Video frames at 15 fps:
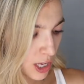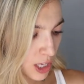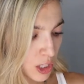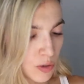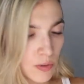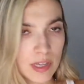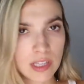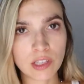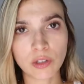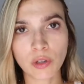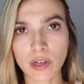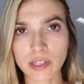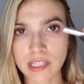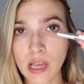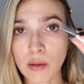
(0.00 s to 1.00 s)
You need the
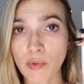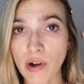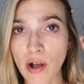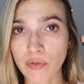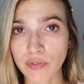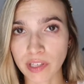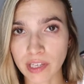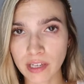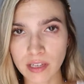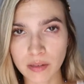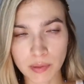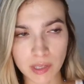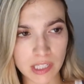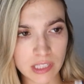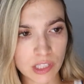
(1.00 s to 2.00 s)
Glossier Brow Flick,
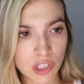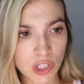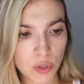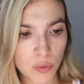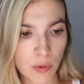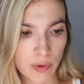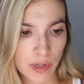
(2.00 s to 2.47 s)
because this is what